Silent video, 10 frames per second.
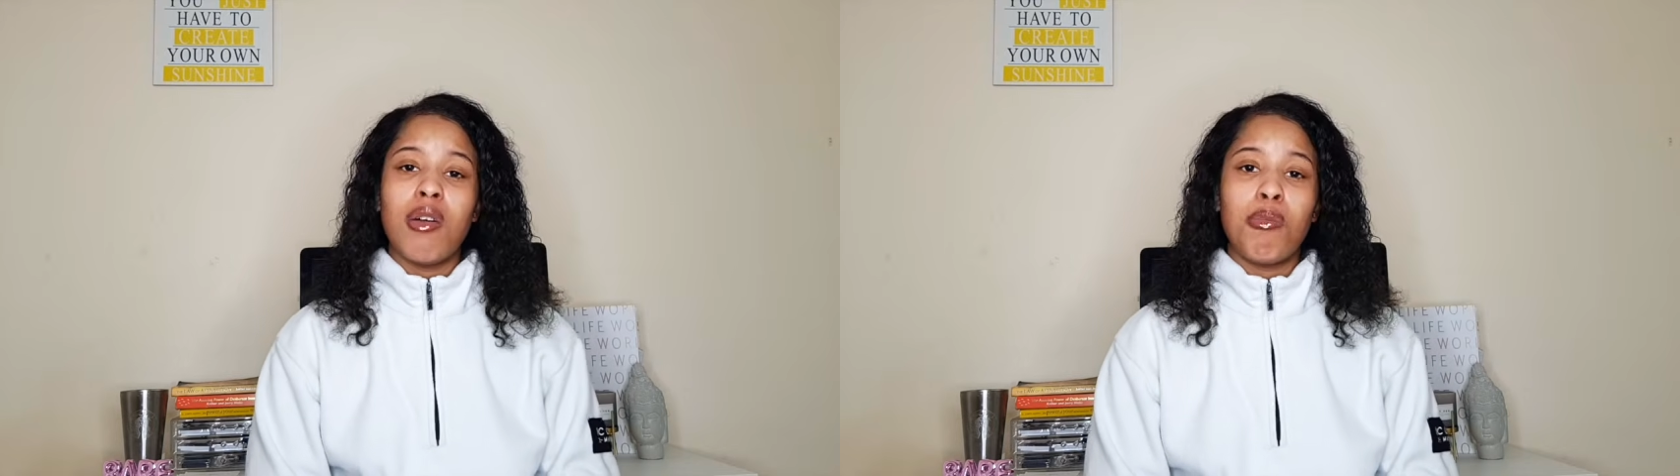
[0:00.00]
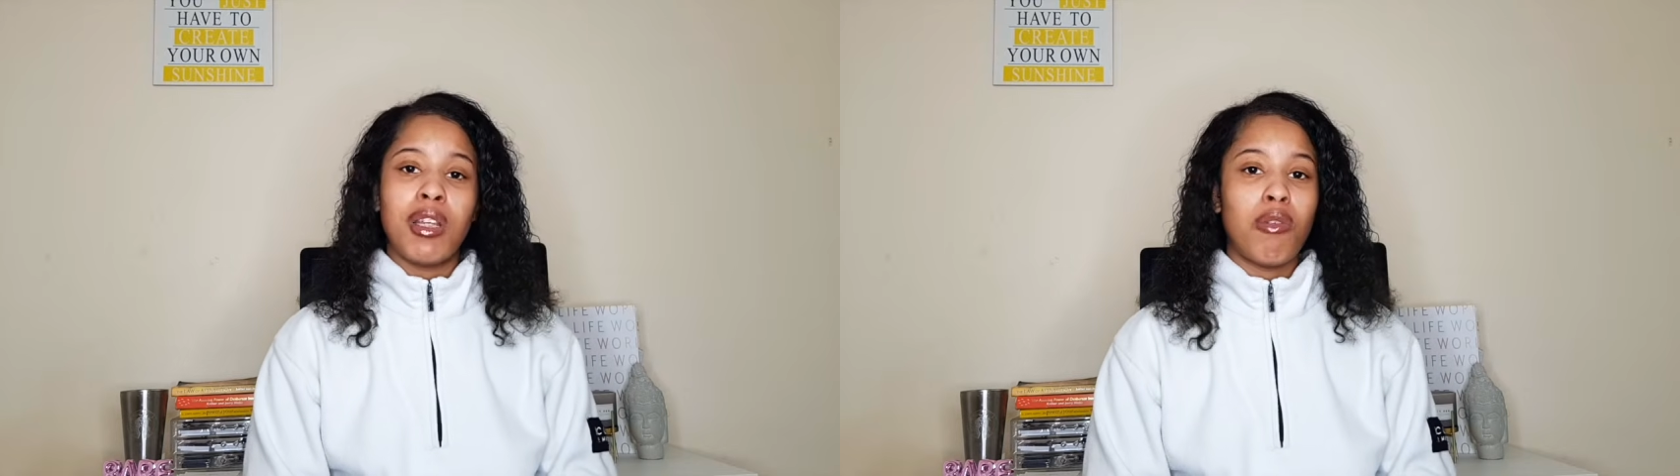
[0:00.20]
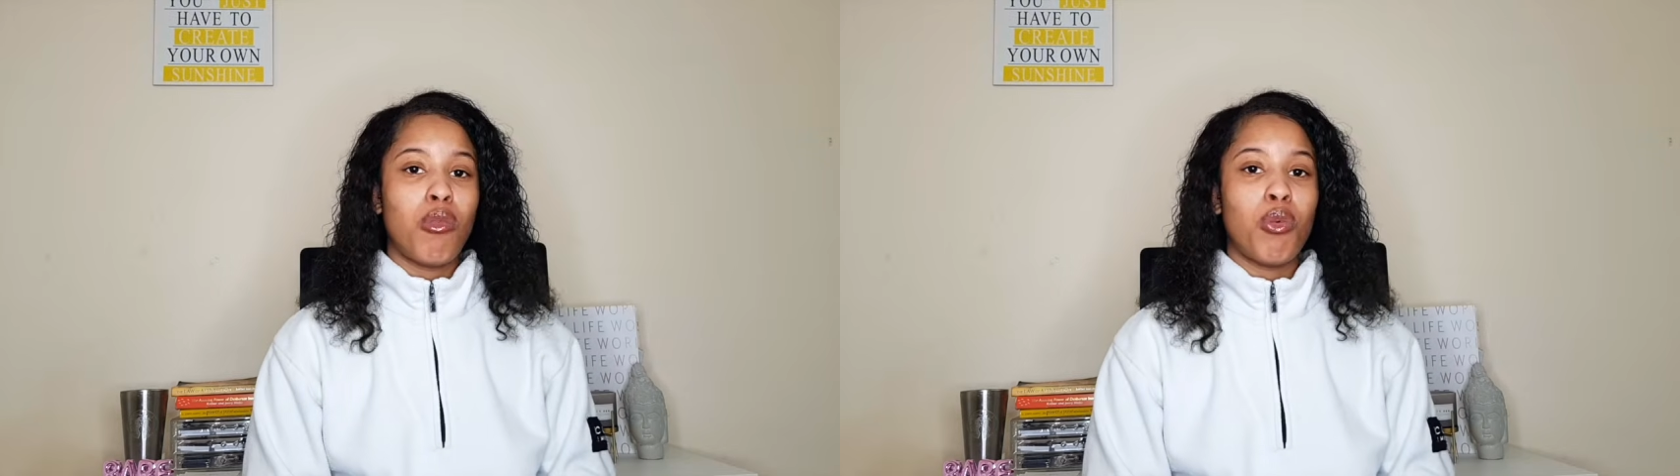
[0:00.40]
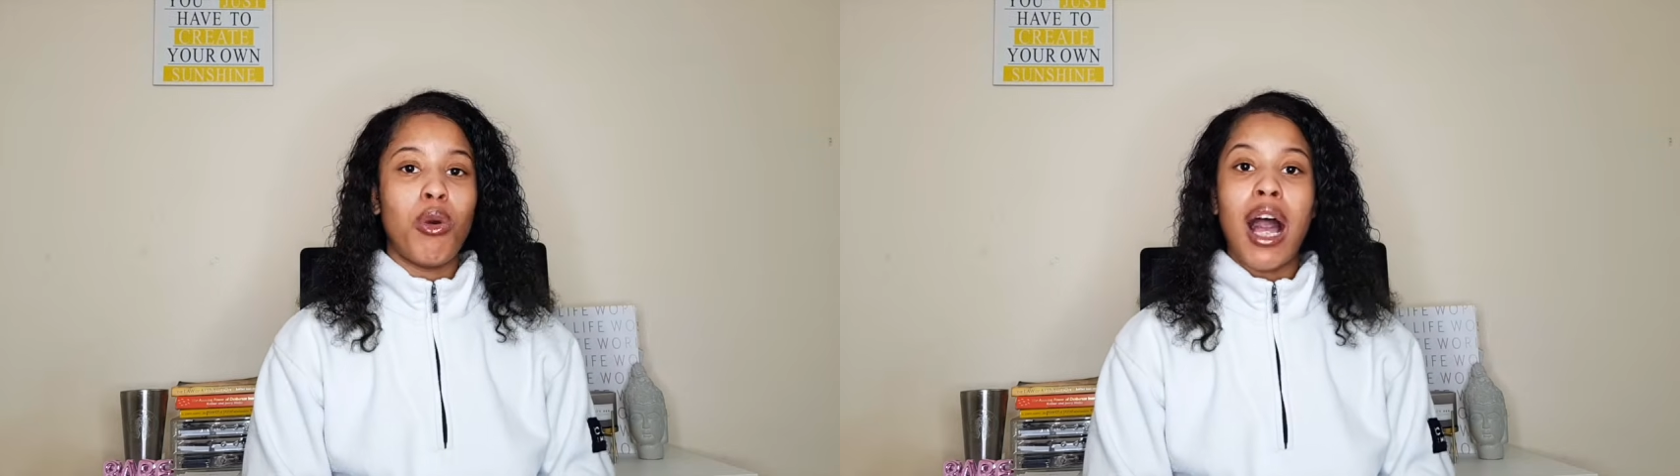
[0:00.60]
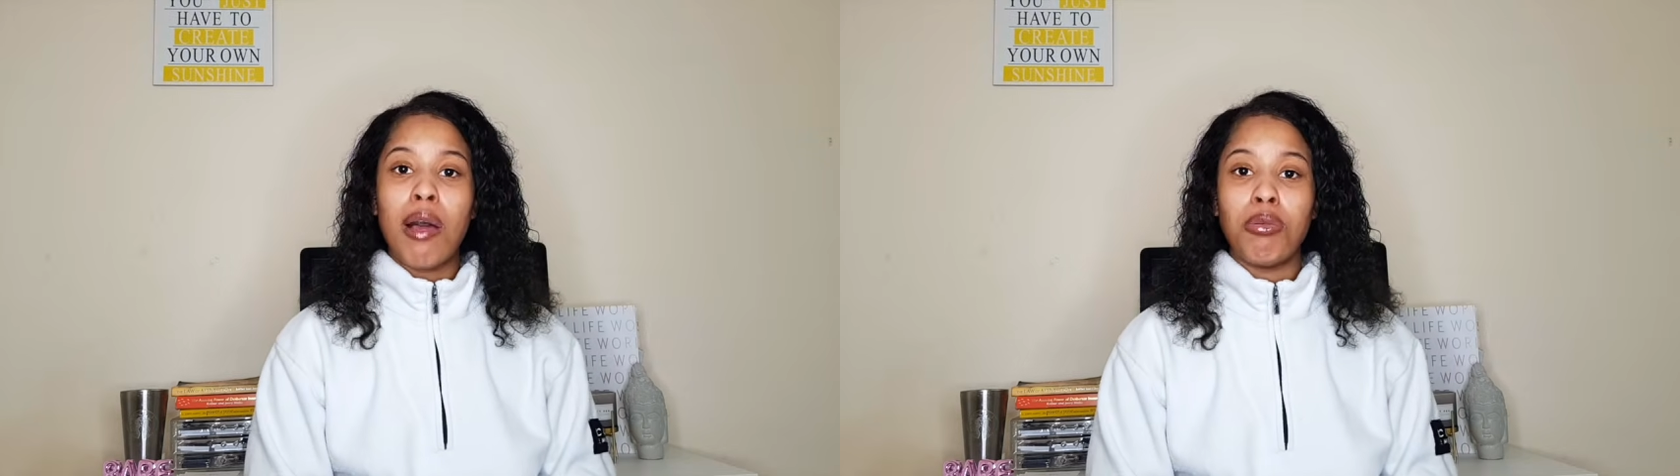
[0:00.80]
but then what will
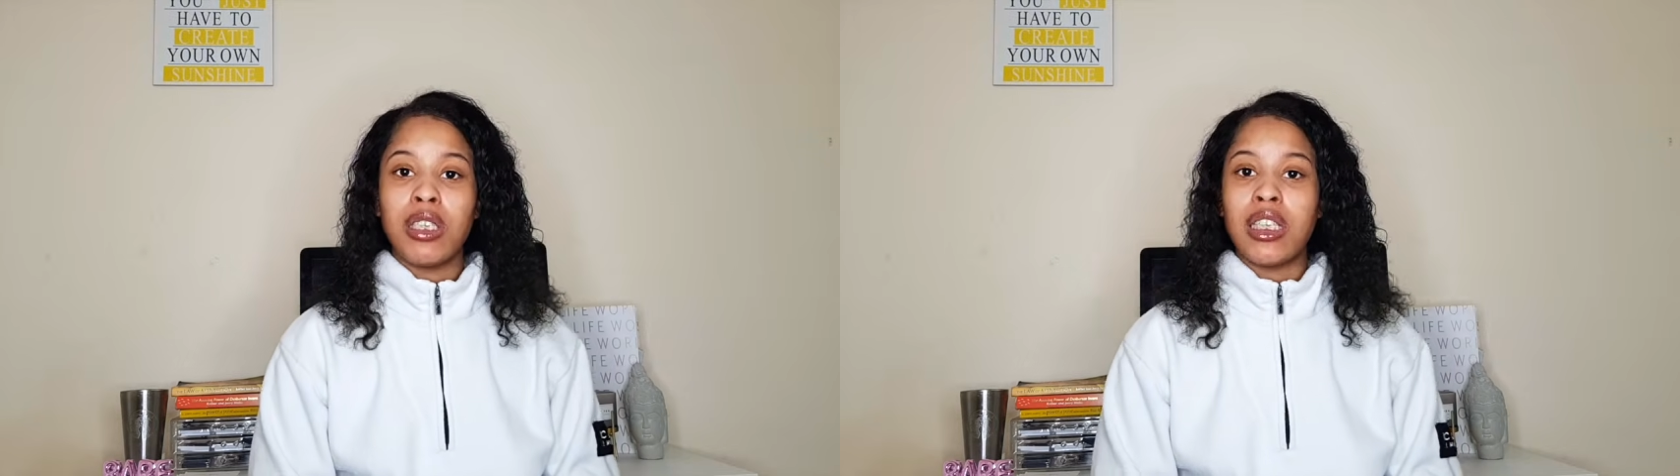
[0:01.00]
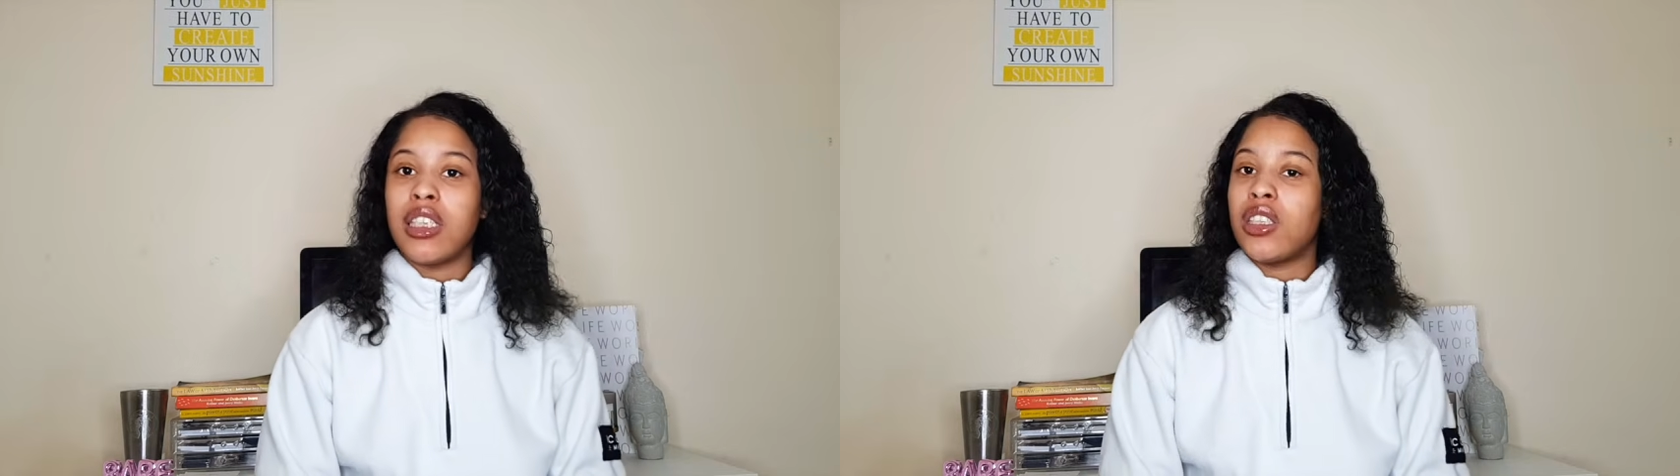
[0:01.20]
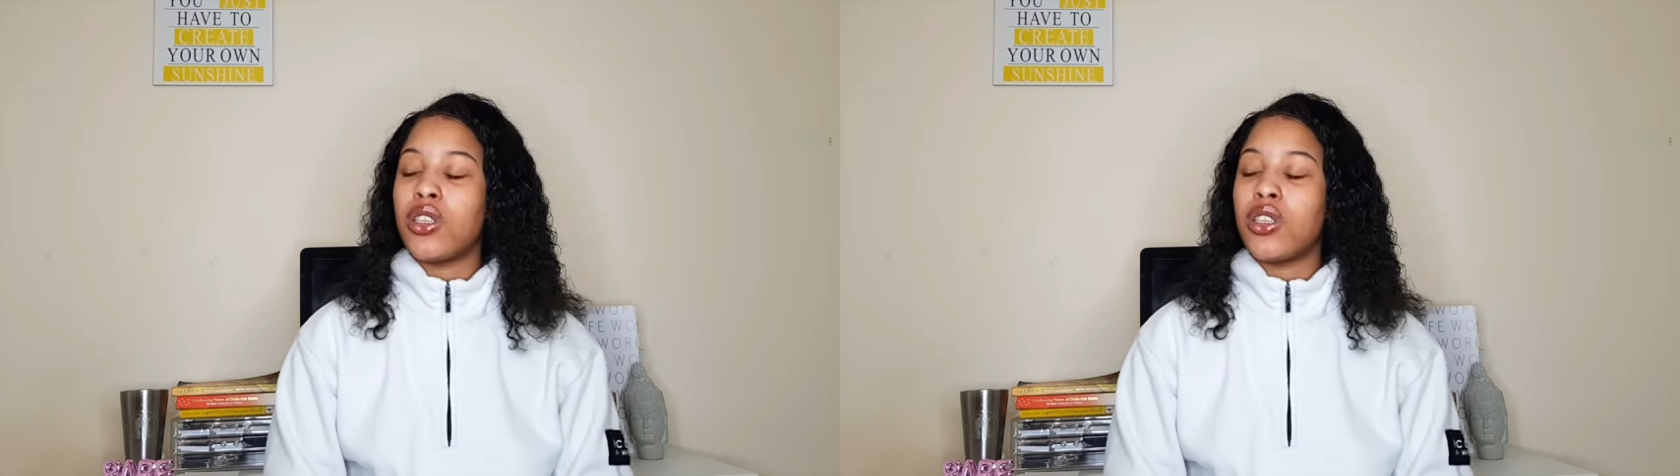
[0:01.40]
happen is